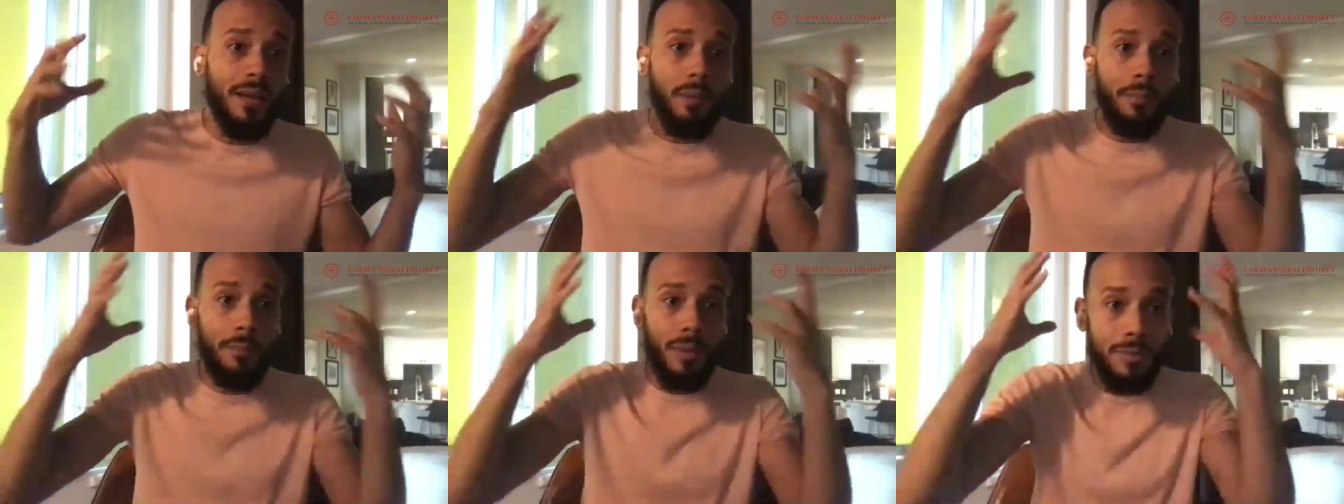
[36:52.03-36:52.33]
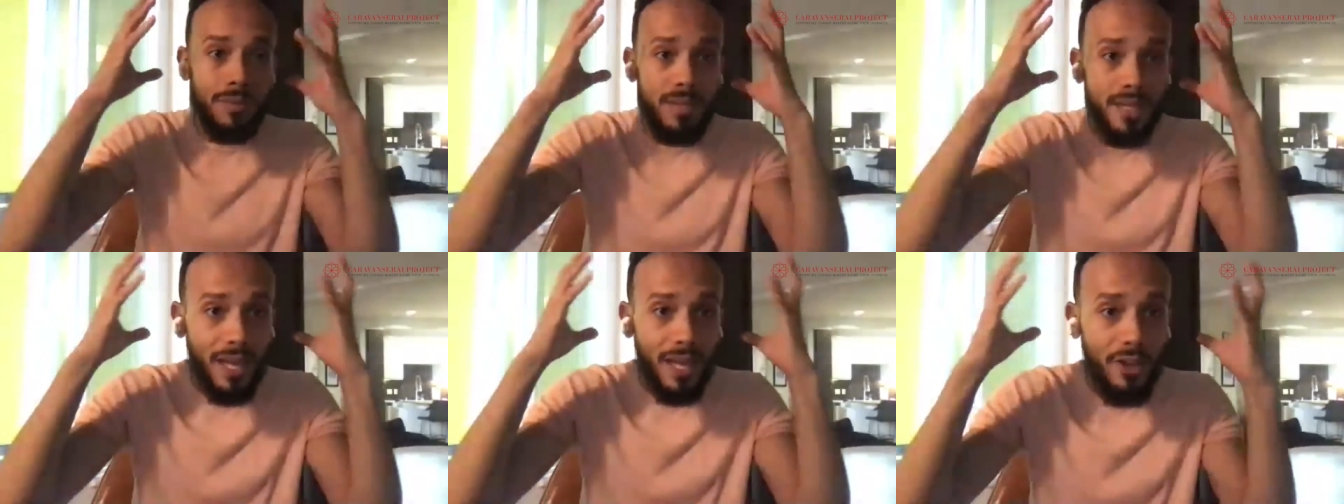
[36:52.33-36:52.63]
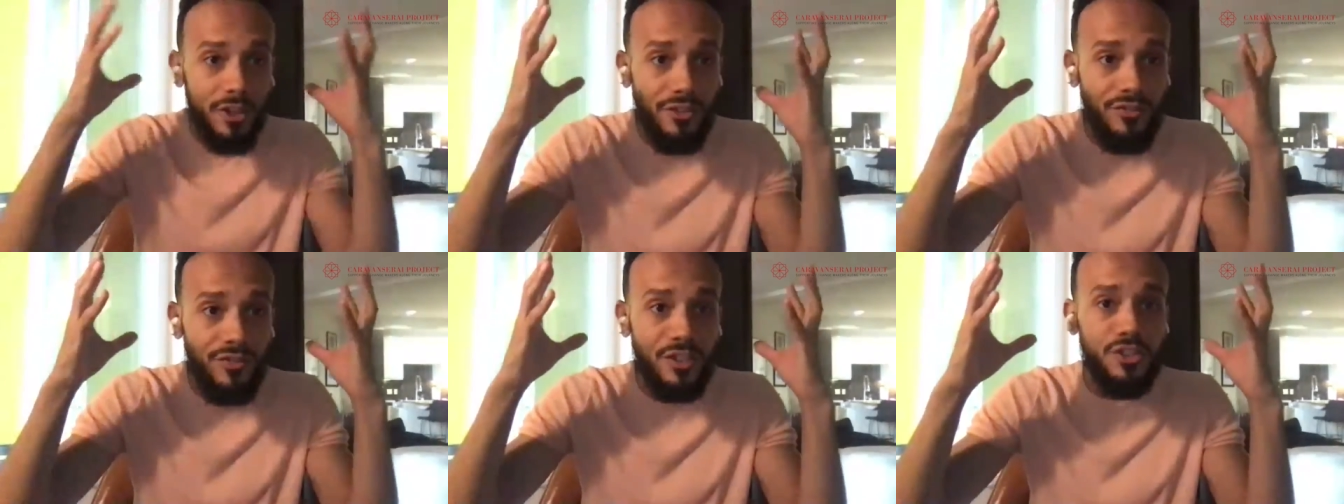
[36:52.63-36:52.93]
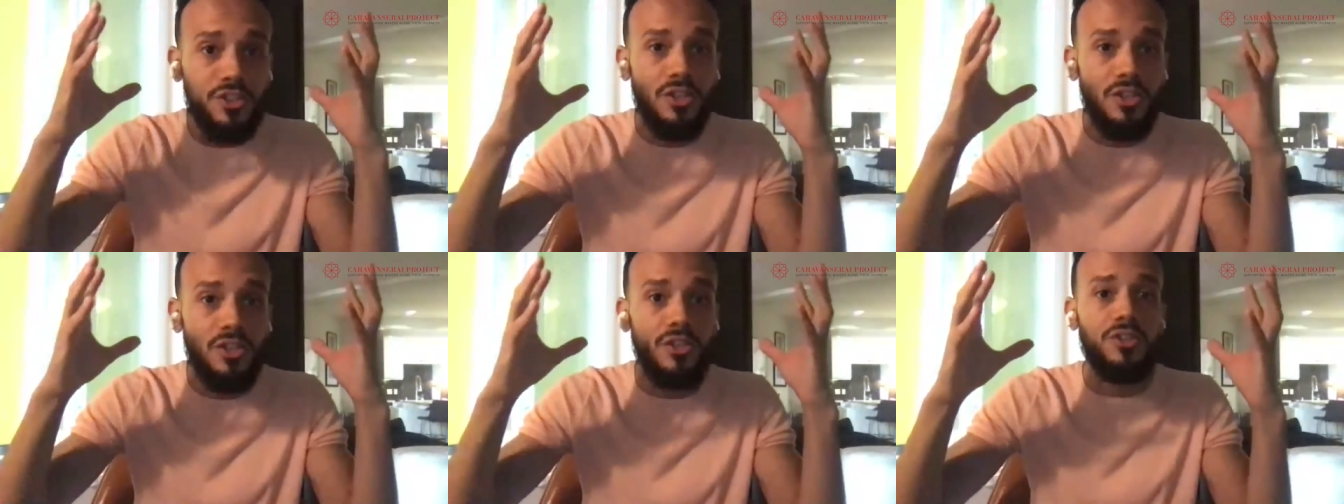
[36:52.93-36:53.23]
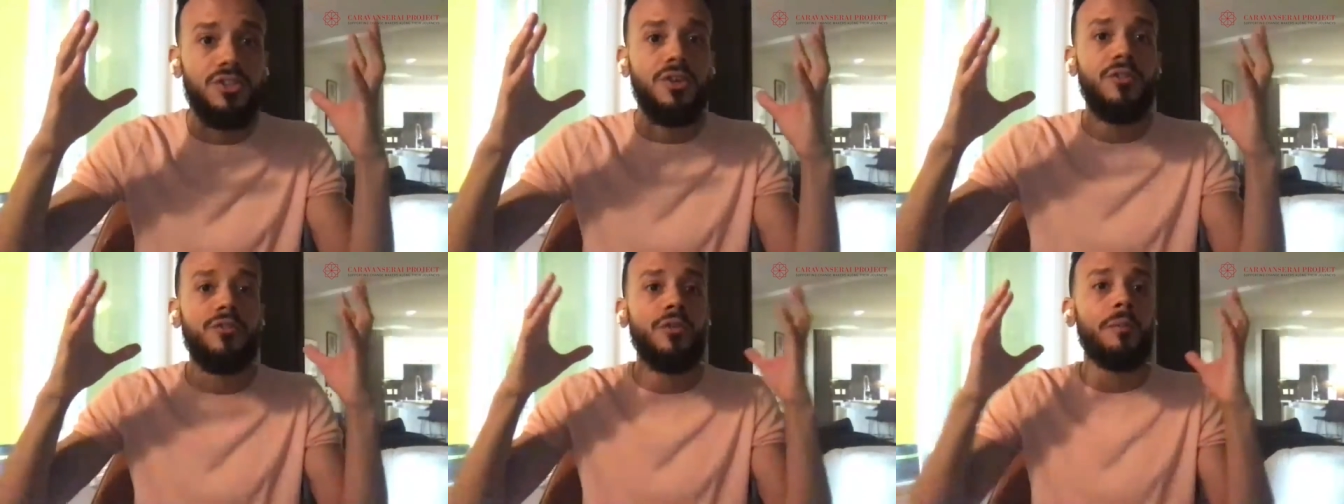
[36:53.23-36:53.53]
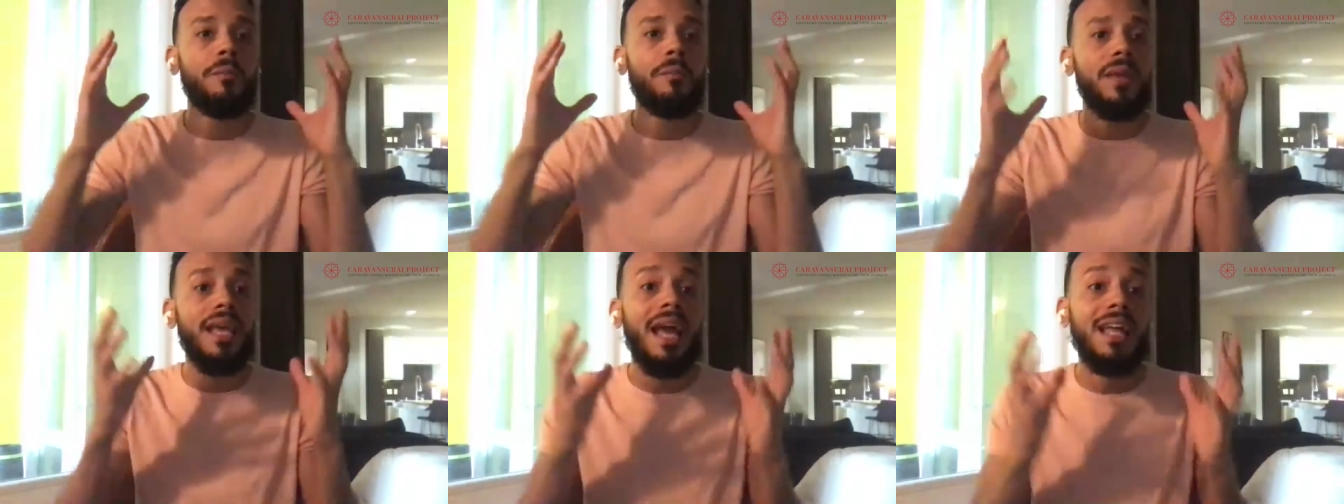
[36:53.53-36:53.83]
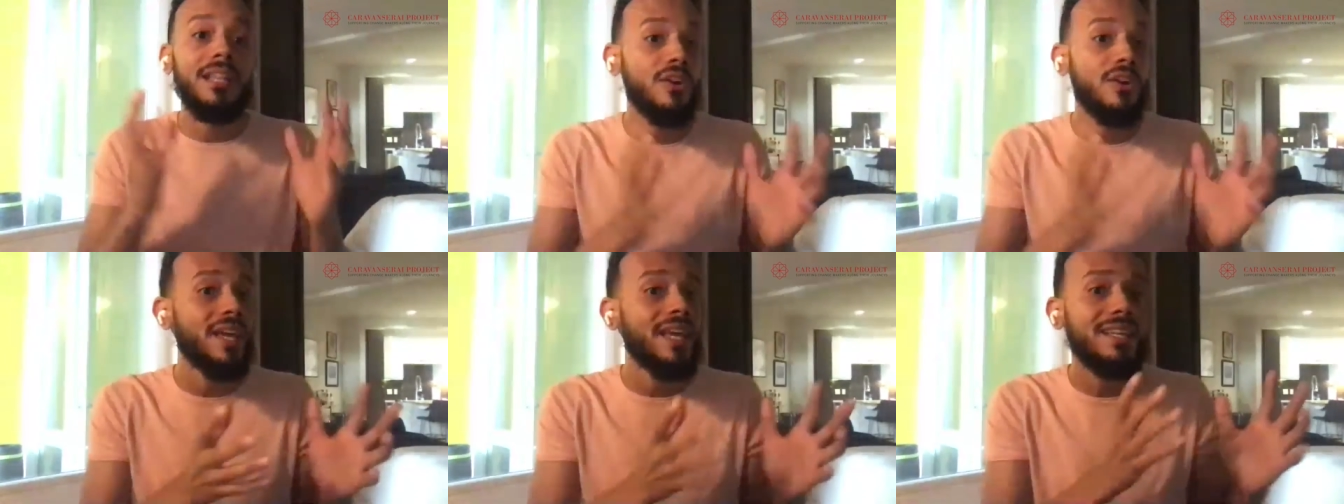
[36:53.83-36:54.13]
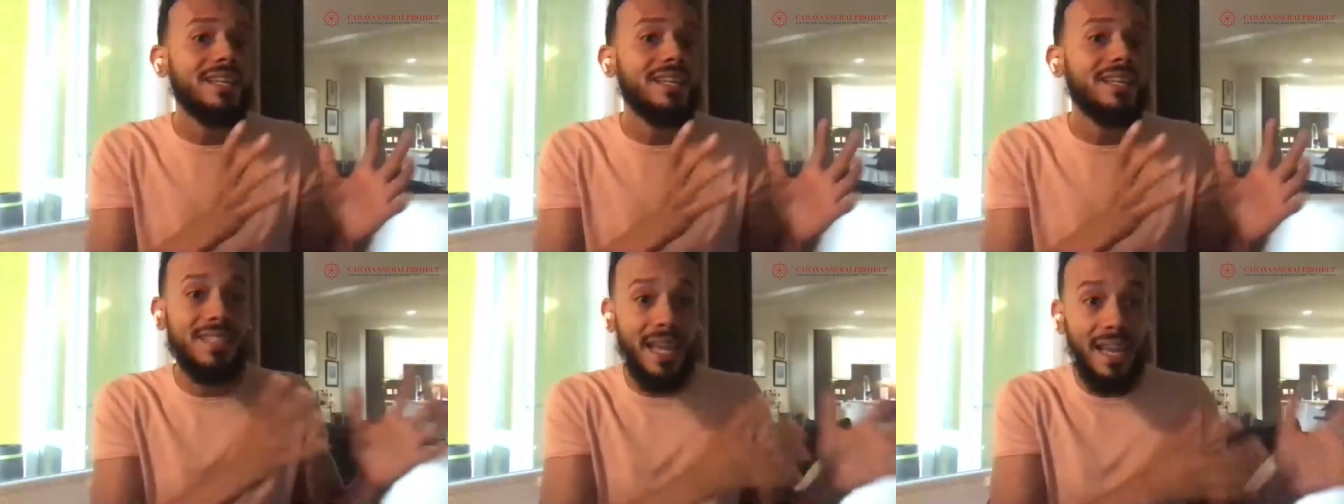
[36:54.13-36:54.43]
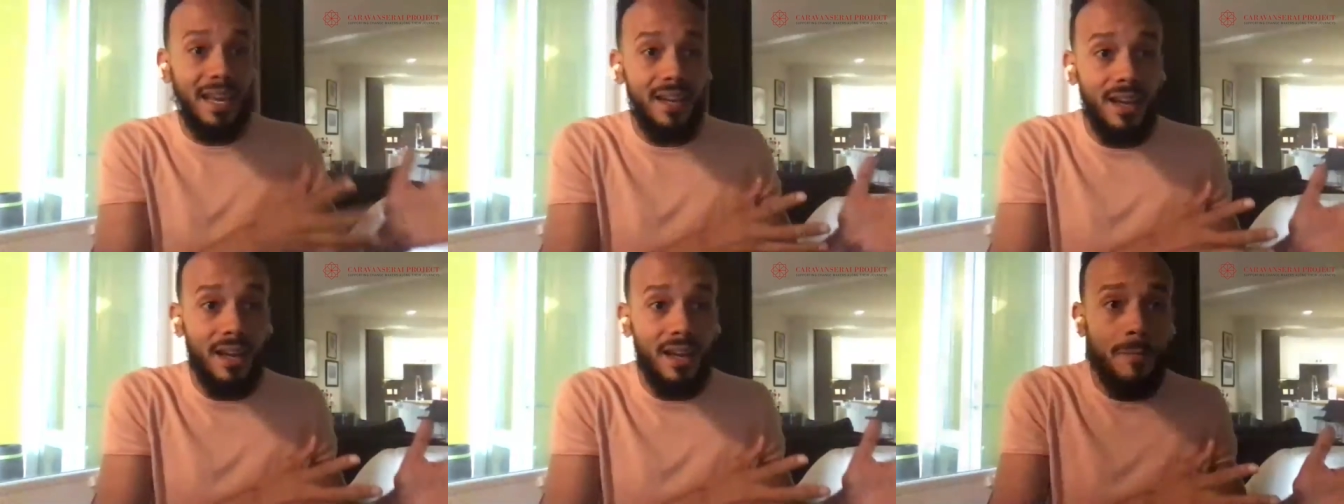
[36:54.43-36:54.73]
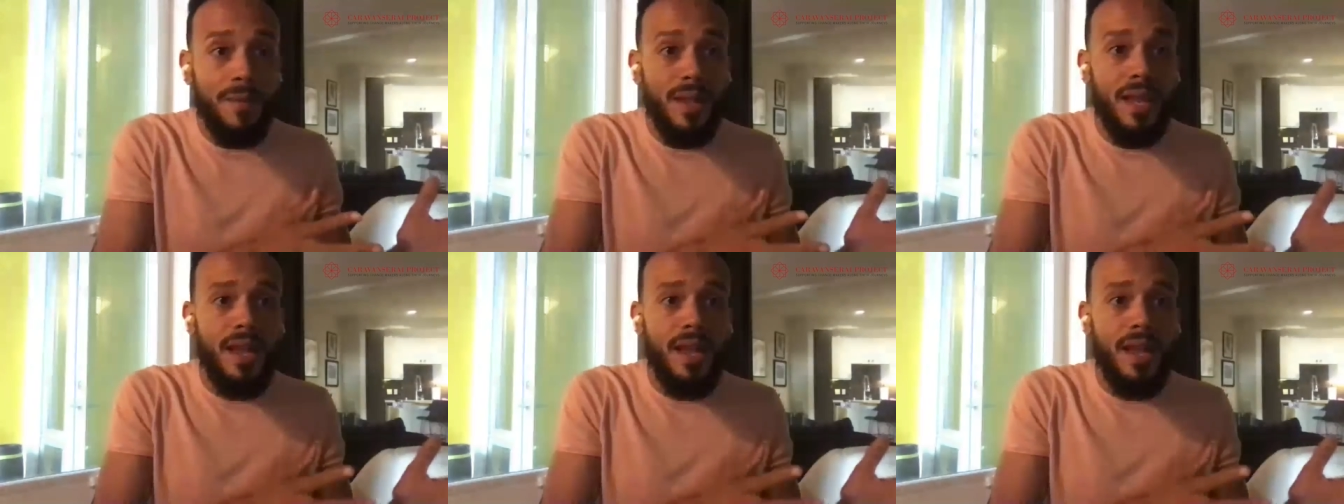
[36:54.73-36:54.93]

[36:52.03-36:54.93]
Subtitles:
I'm a public health official. So for me, I look at data.